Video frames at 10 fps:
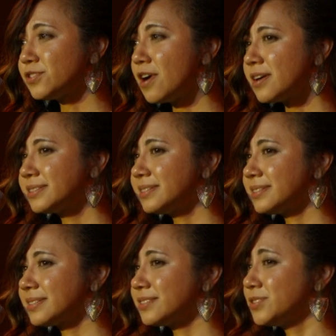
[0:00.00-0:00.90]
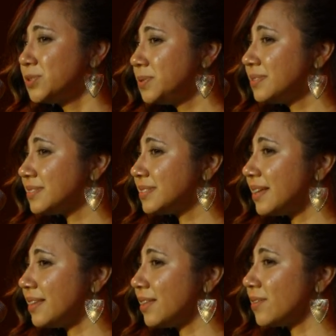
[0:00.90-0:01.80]
Knox's students
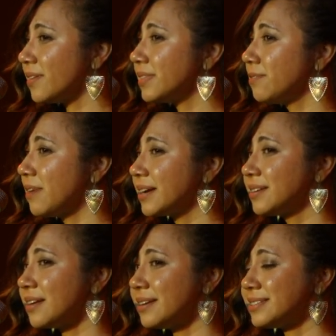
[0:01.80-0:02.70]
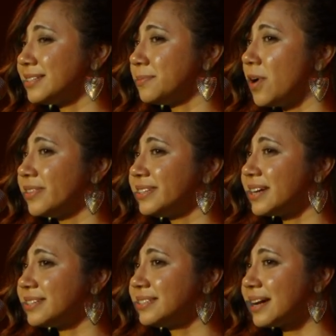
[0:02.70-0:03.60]
said they thought they recognized him on the
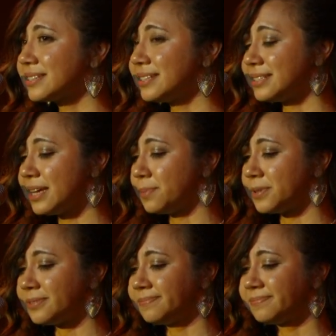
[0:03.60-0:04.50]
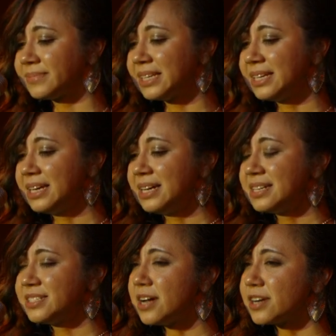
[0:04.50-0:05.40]
dissecting table.
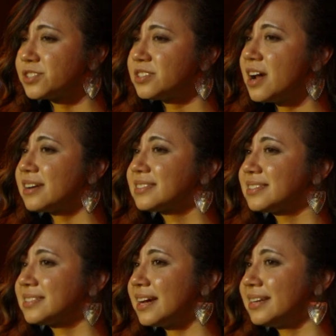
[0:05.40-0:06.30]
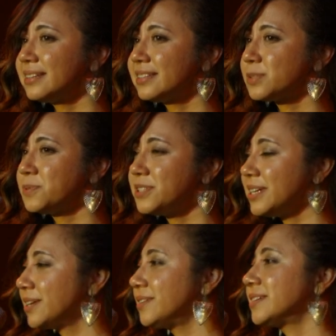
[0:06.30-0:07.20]
Dr. Knox decided this
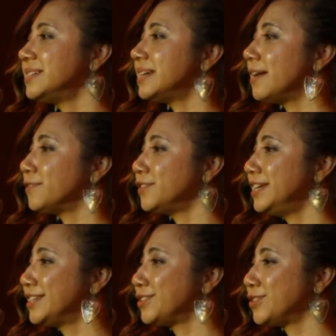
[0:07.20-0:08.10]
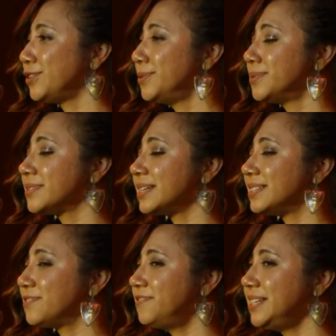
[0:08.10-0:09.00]
particular cadaver needed to lose
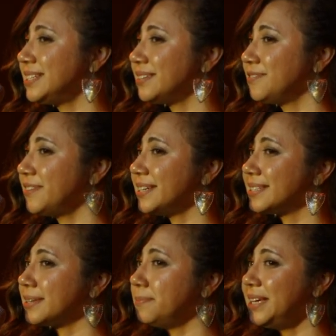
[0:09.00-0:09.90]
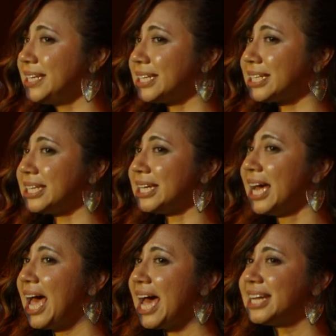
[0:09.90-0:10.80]
its feet and face immediately,
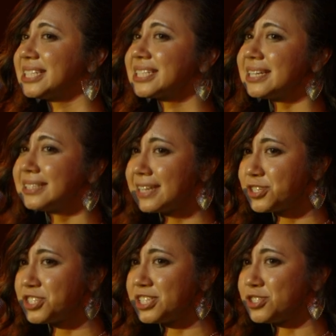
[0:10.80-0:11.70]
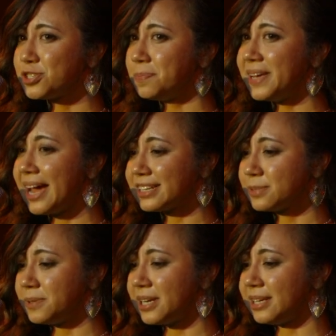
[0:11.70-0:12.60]
and its dissection should be
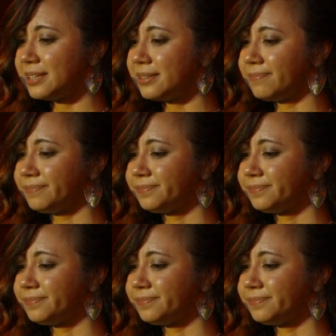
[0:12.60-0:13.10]
expedited.